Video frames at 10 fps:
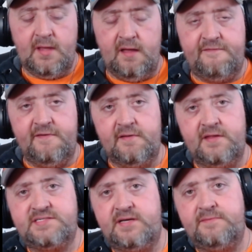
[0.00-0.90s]
I feel
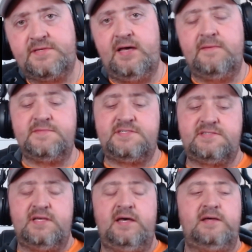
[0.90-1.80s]
that
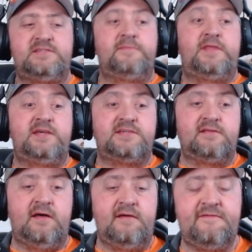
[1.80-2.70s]
sometimes uh, some things in
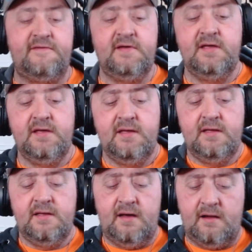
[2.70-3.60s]
life
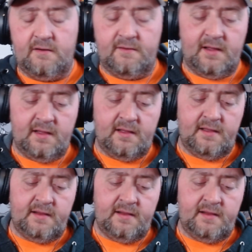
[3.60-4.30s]
are uh,